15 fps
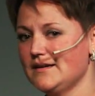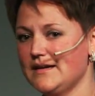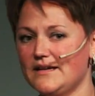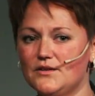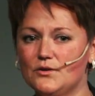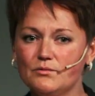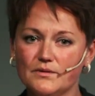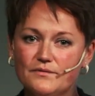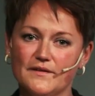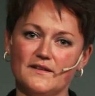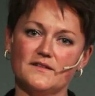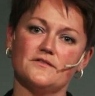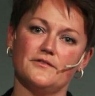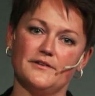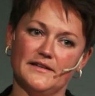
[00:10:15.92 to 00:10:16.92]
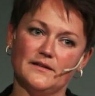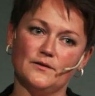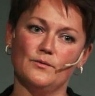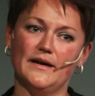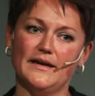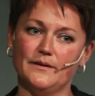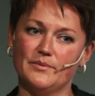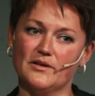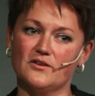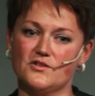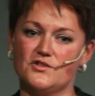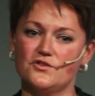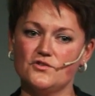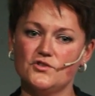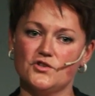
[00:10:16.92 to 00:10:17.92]
And you will filter it away
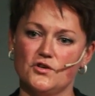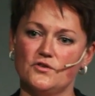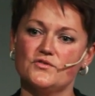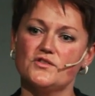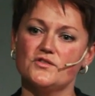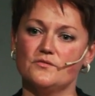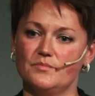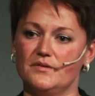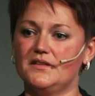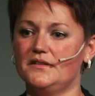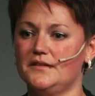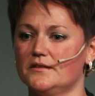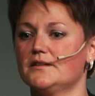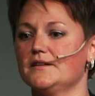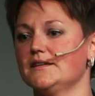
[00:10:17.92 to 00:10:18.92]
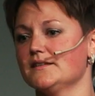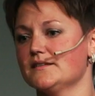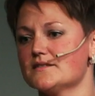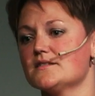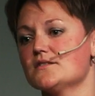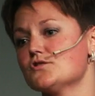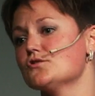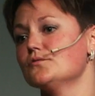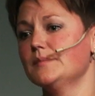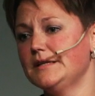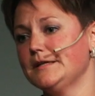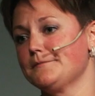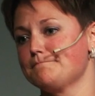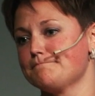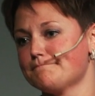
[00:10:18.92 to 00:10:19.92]
because you chose to be here and listen to
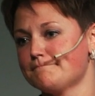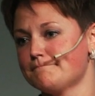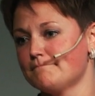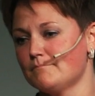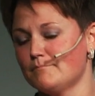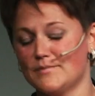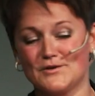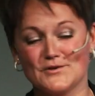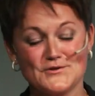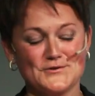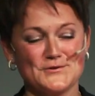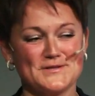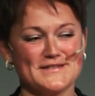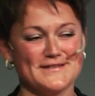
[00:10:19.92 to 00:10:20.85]
me, because you're